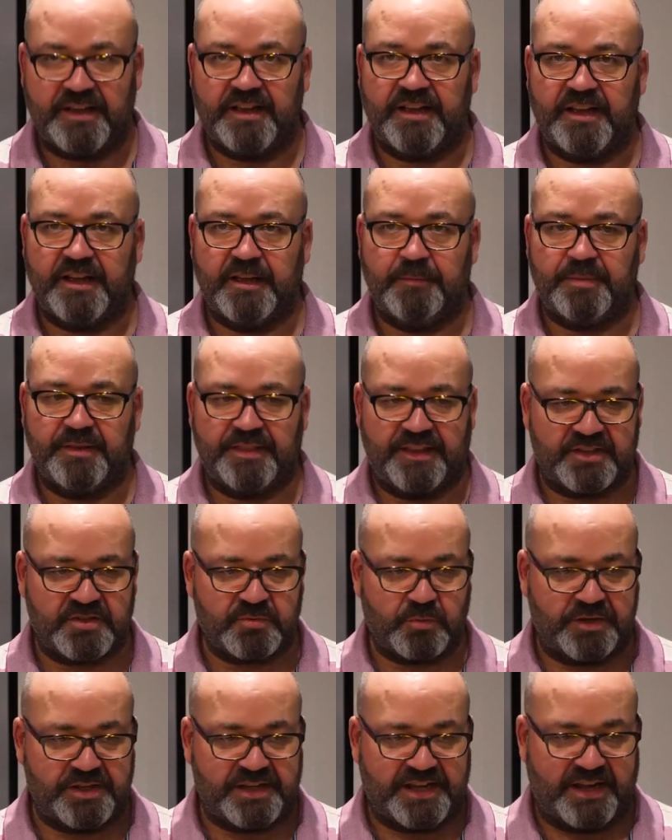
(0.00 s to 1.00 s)
but
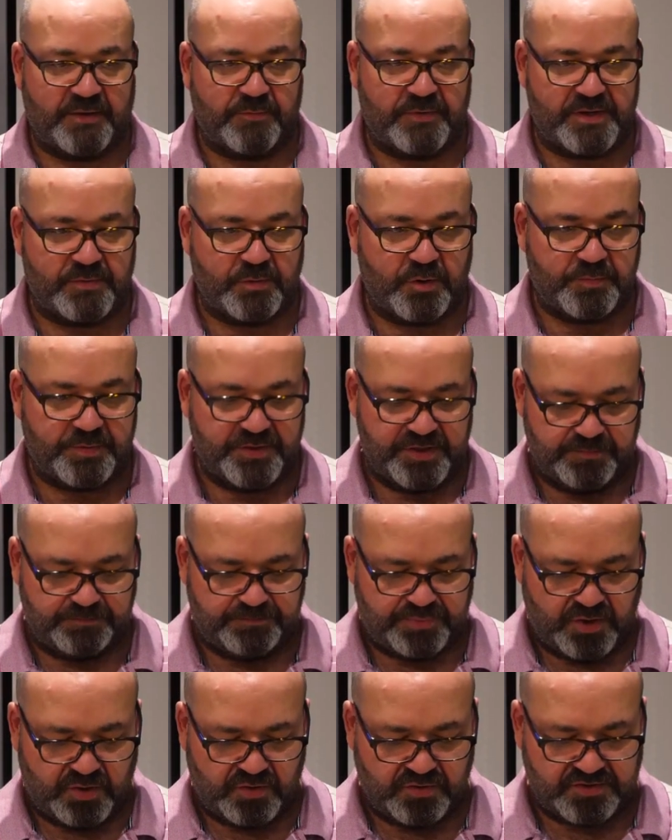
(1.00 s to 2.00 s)
that's what you get when you open the
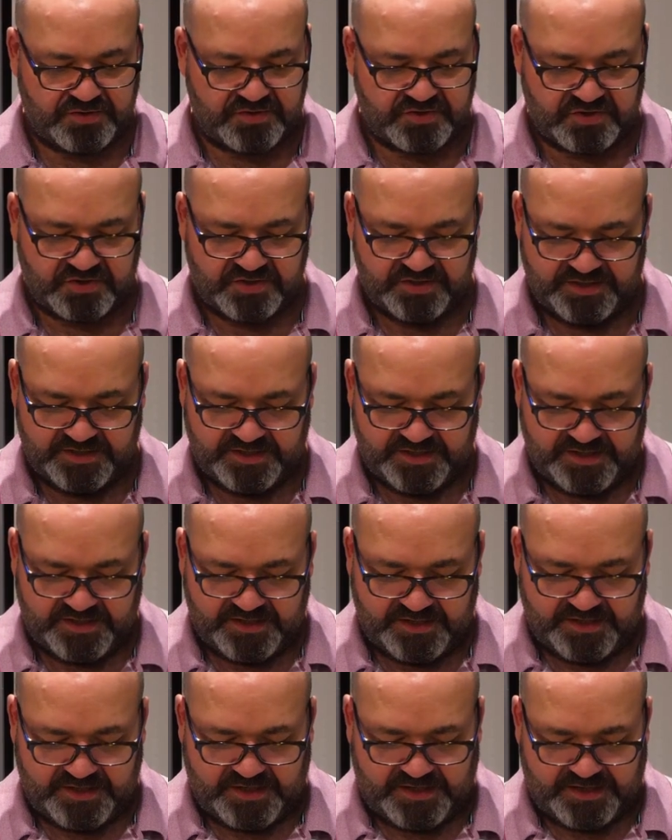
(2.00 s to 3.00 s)
box.
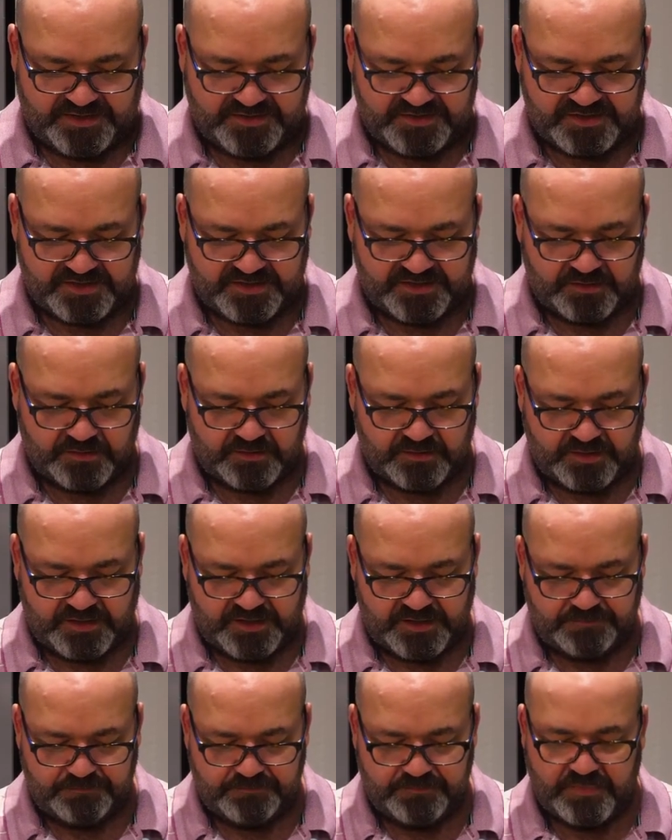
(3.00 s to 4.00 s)
And there's
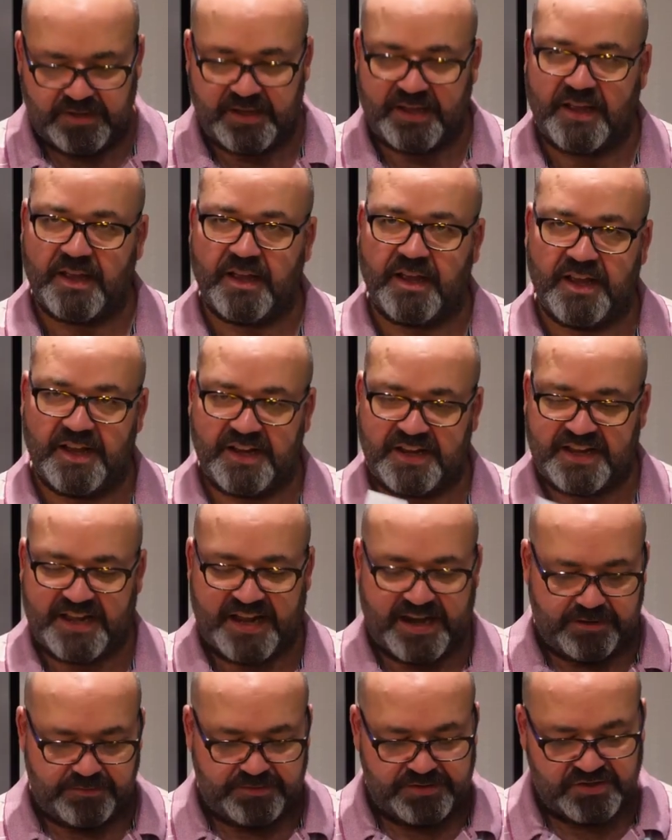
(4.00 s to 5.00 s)
little
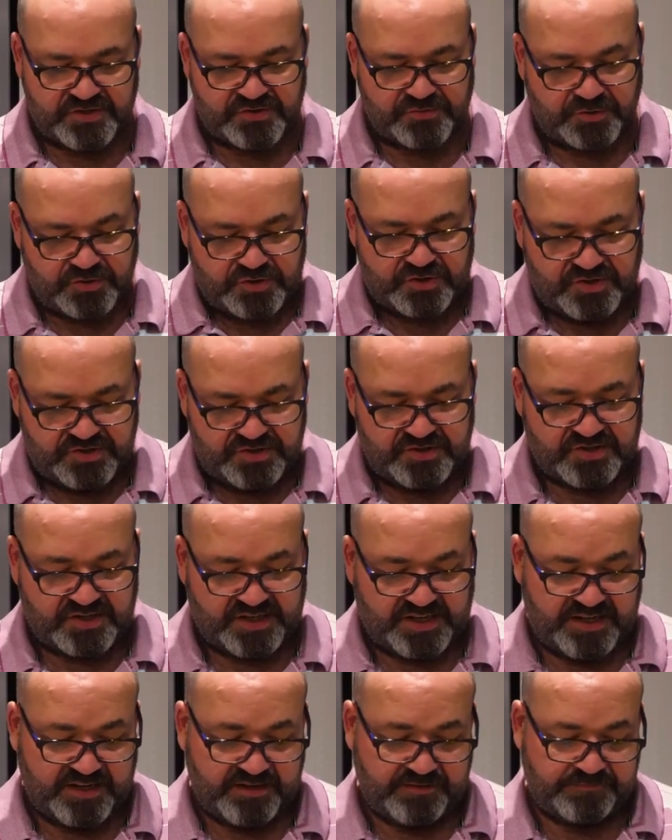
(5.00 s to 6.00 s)
care instructions
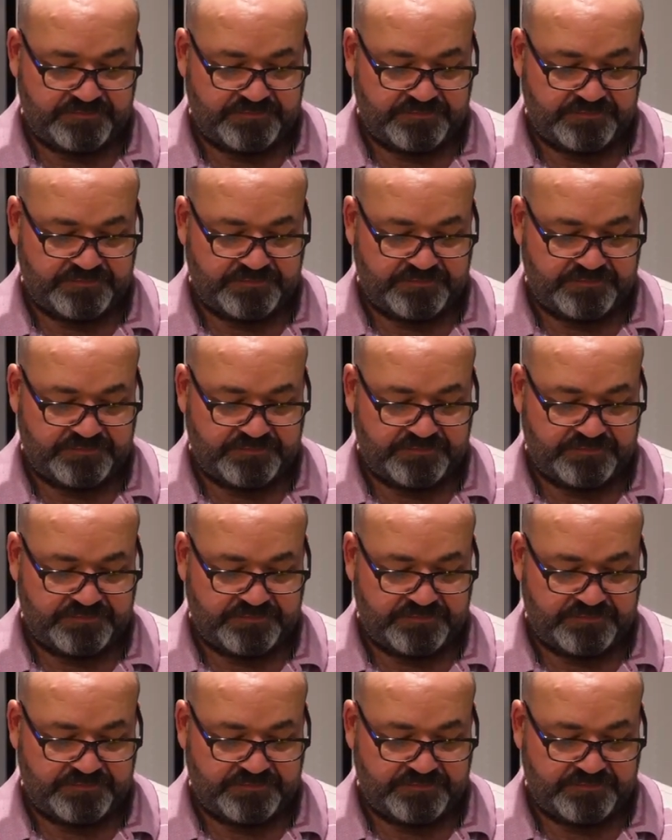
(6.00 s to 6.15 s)
here.